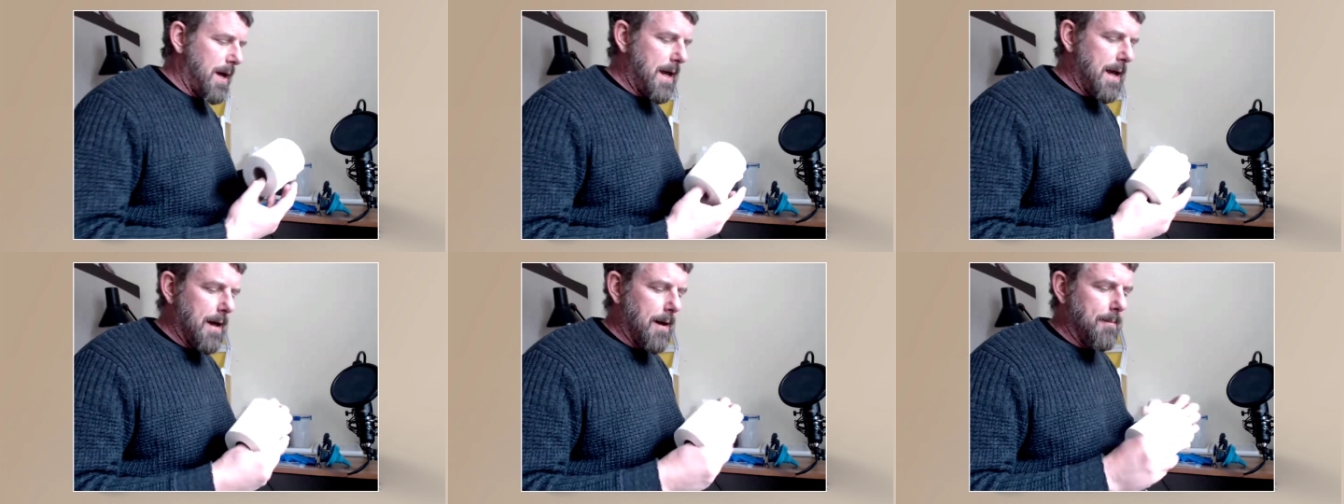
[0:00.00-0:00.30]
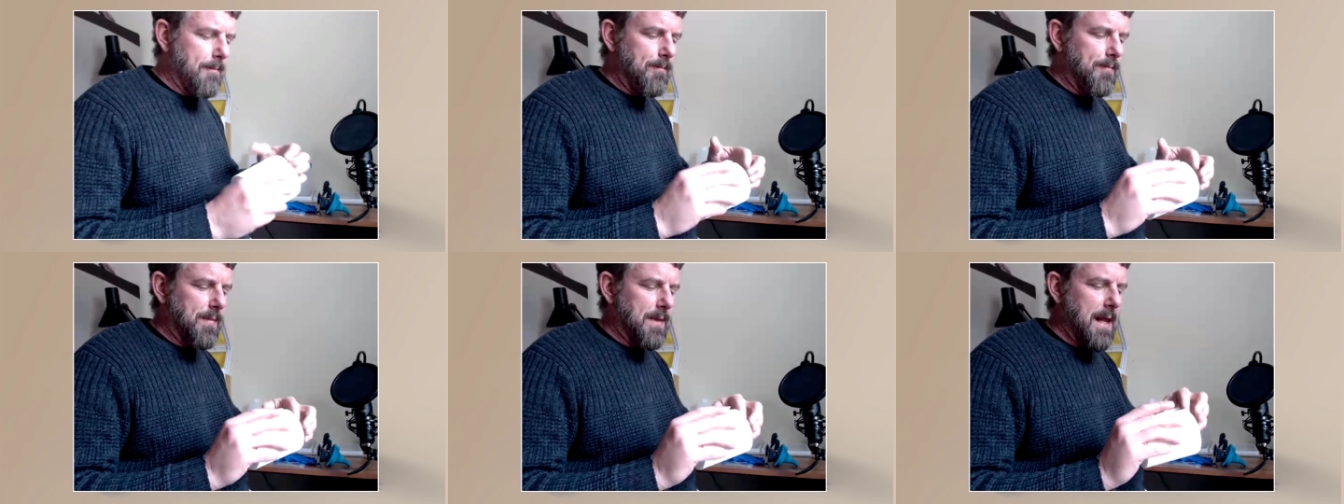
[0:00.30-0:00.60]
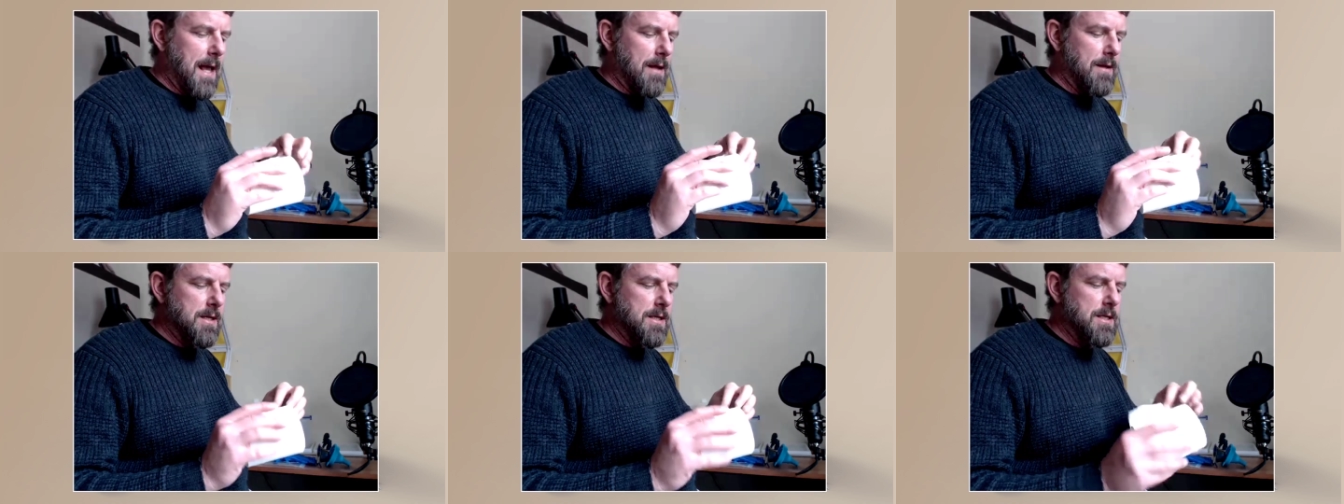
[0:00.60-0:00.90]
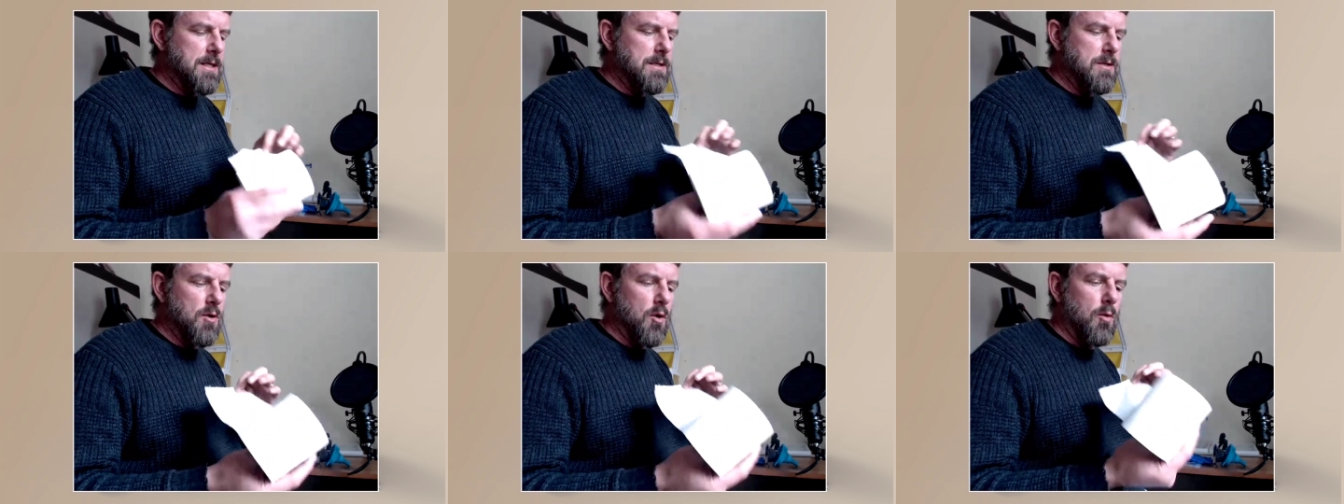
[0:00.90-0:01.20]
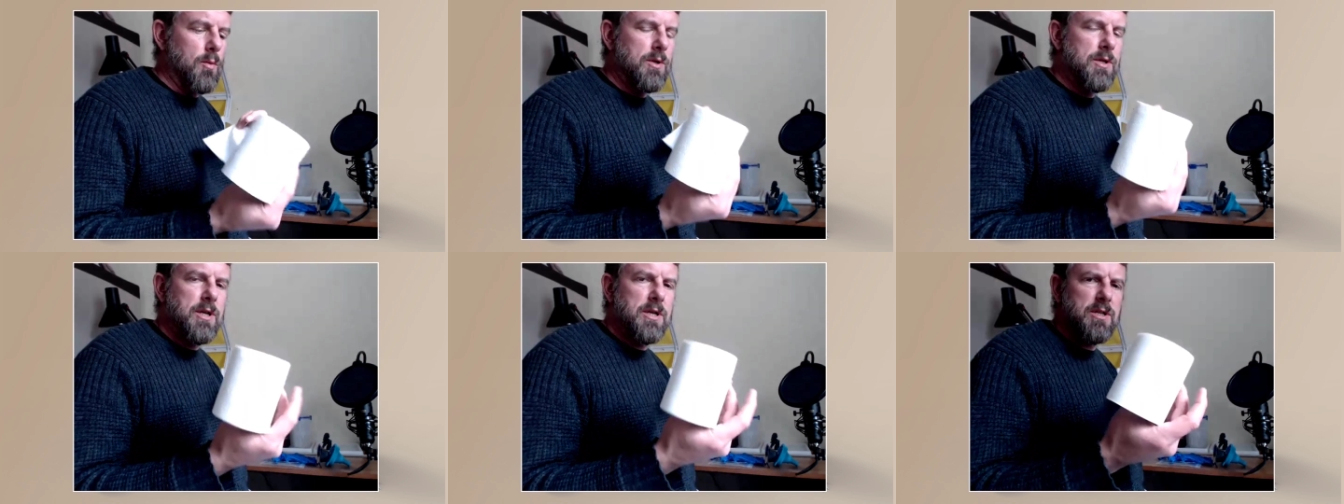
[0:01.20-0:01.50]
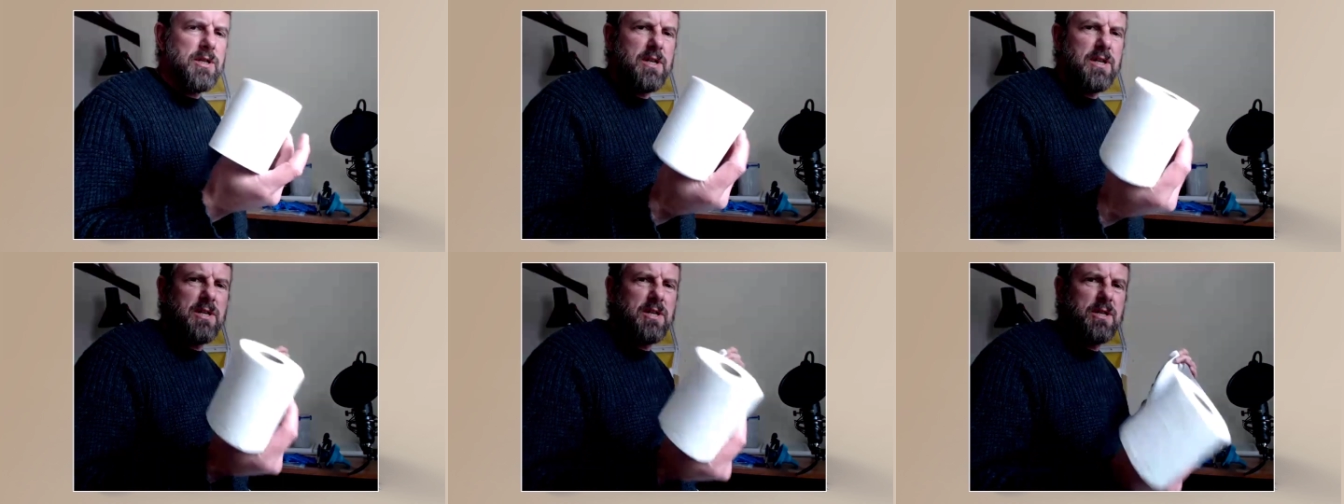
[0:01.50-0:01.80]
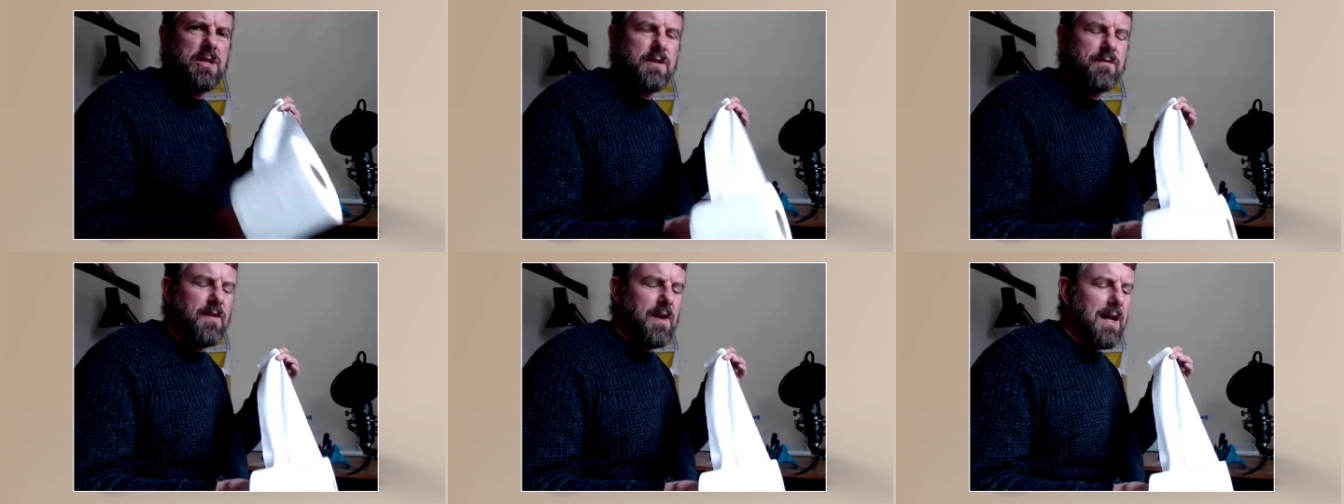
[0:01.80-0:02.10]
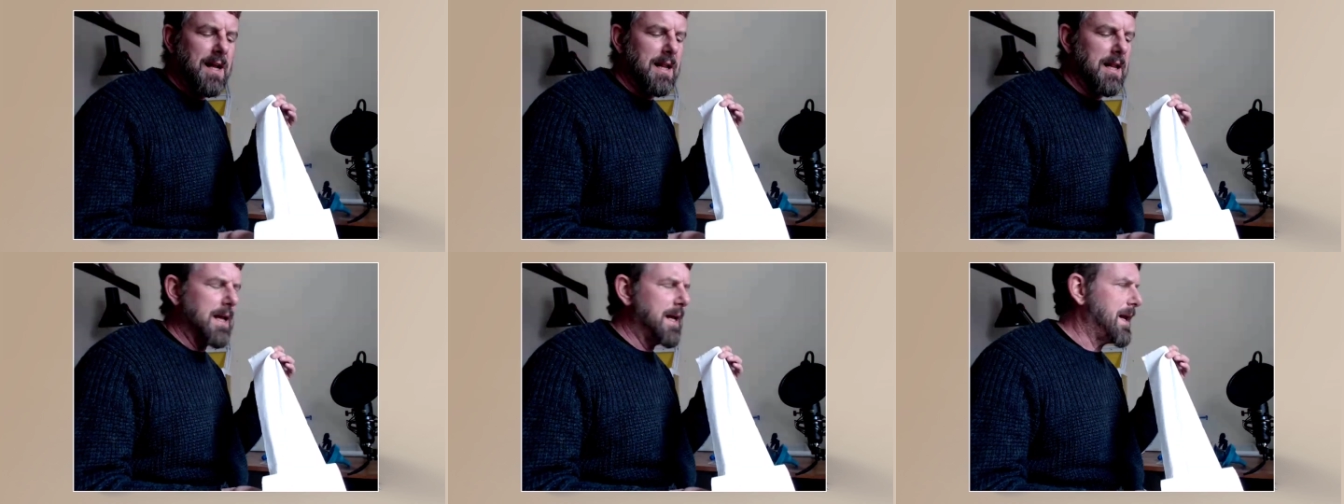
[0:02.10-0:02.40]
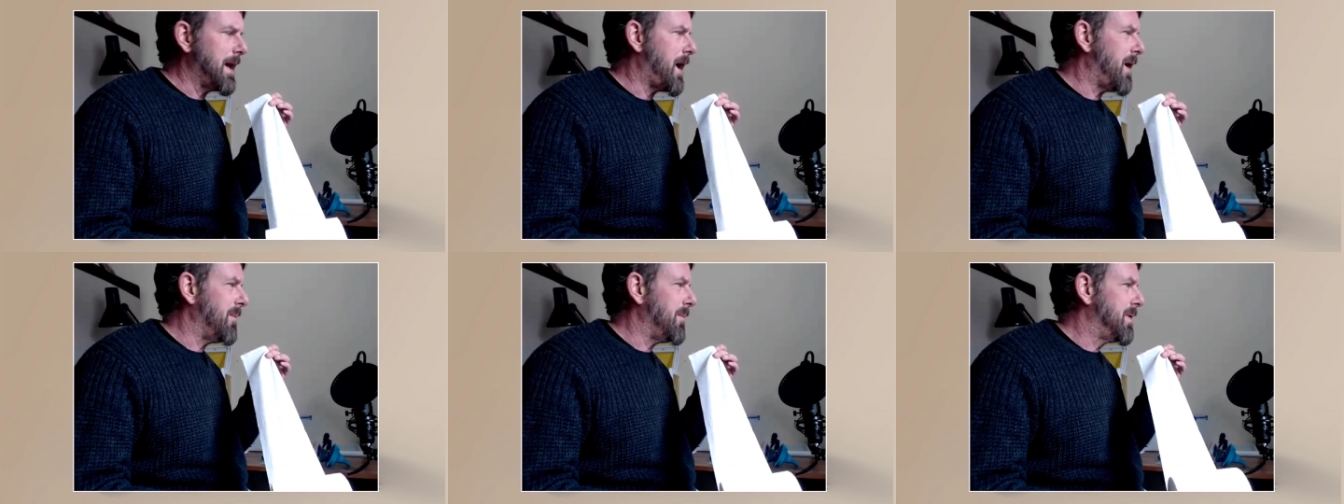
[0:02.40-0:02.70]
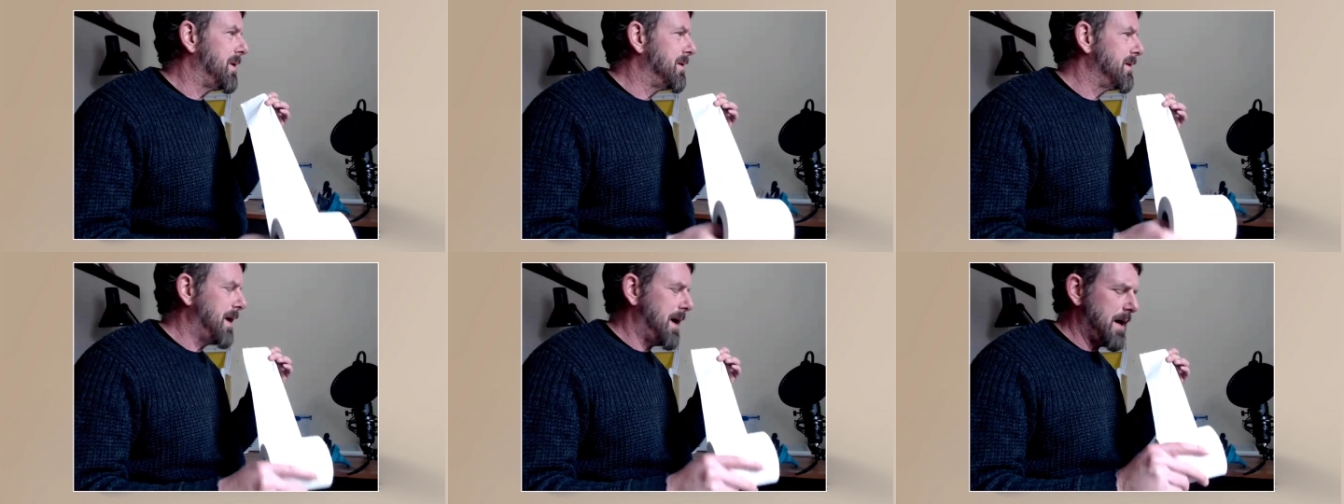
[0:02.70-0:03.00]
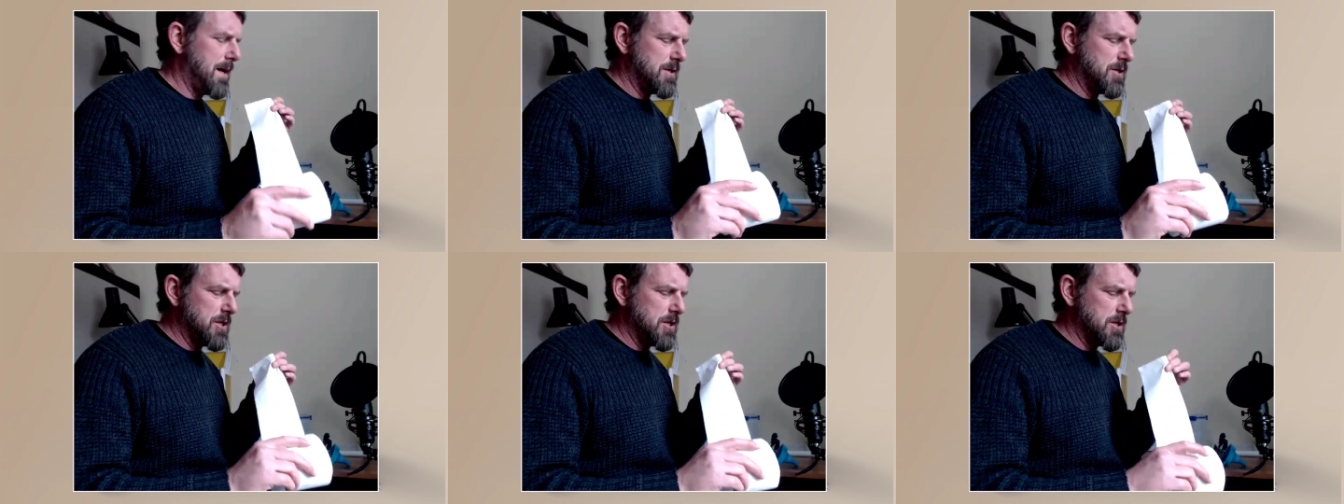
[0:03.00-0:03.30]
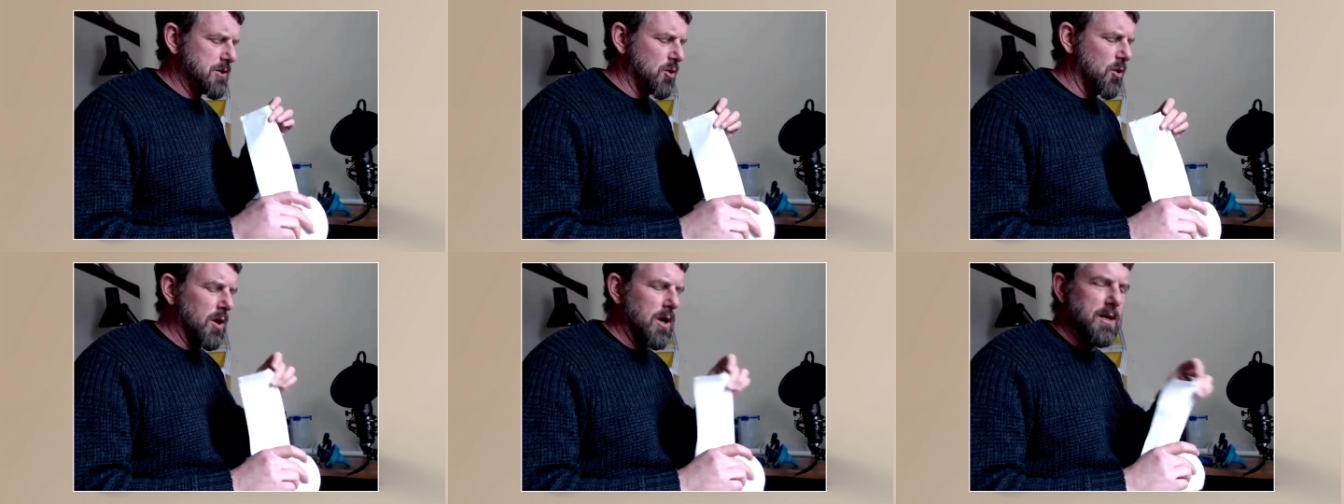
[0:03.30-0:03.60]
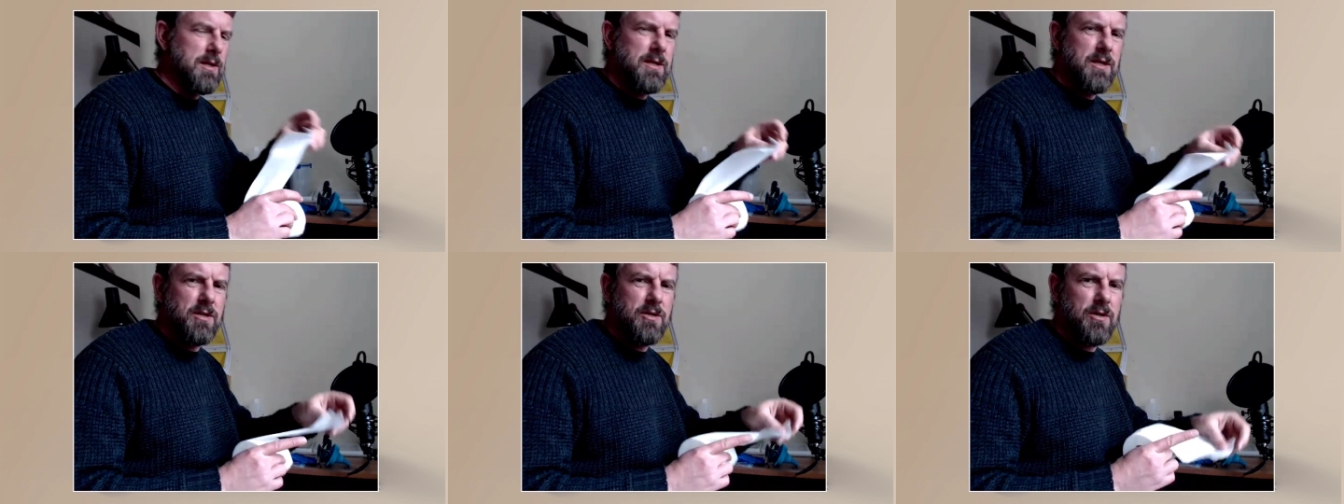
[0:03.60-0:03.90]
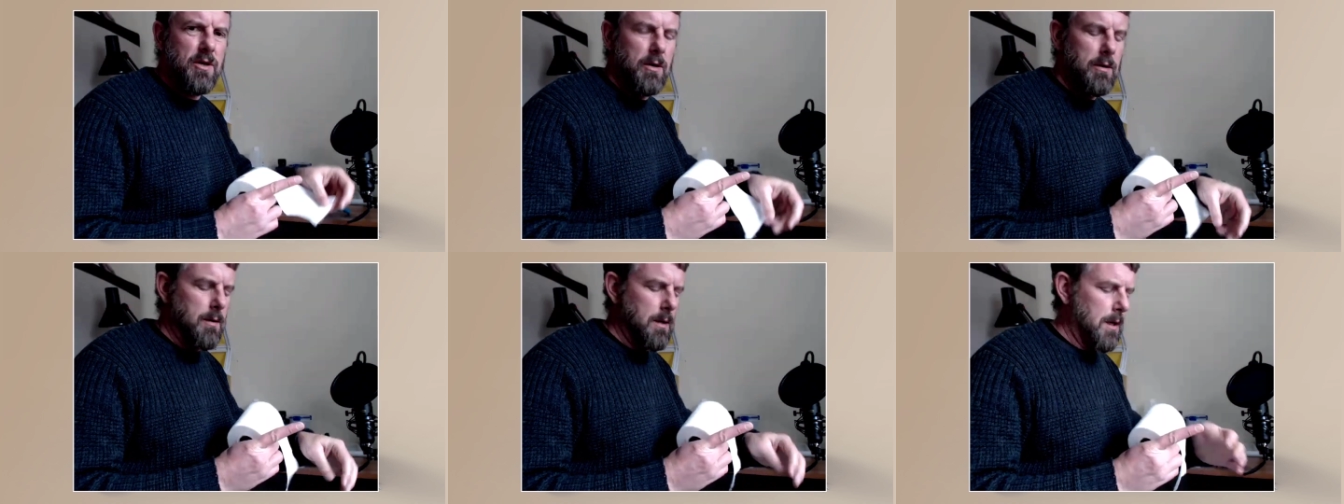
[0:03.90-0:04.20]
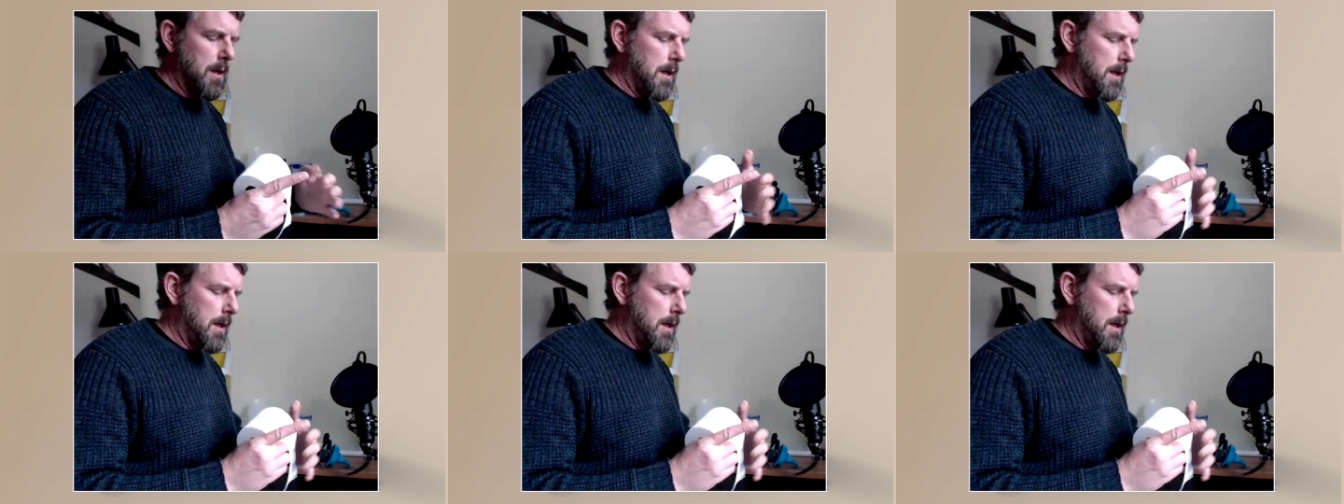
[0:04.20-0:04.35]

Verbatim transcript: here. Now this is normal tissue, this is just for cleanup. Yeah, it's just toilet tissue.